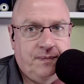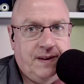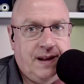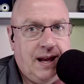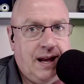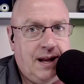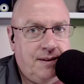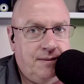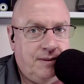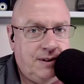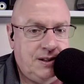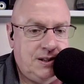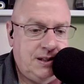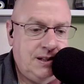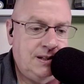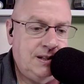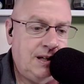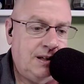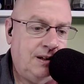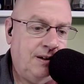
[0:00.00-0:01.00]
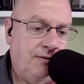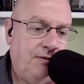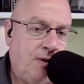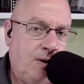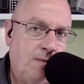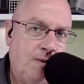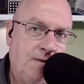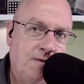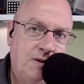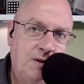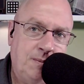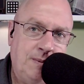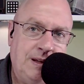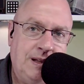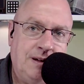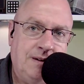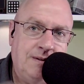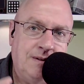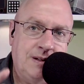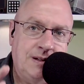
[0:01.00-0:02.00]
And when she sent the form over to me,
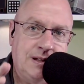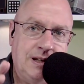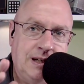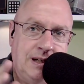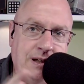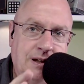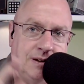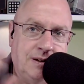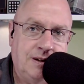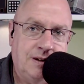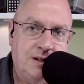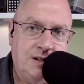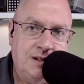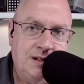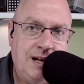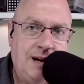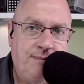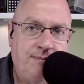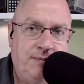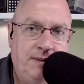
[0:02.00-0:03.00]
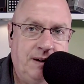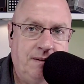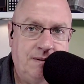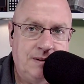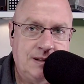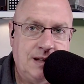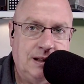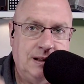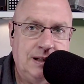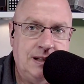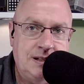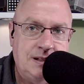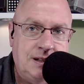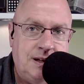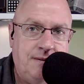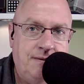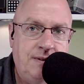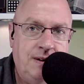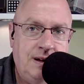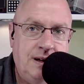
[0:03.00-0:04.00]
there was in the third step, there was a list of